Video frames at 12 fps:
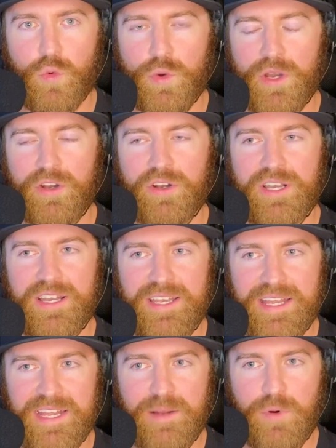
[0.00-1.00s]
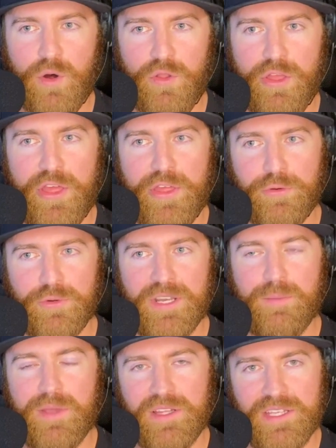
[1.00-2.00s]
we're going to need about
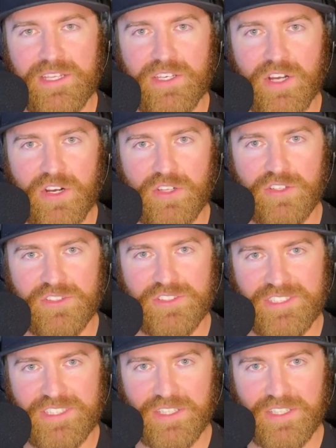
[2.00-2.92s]
three million dollars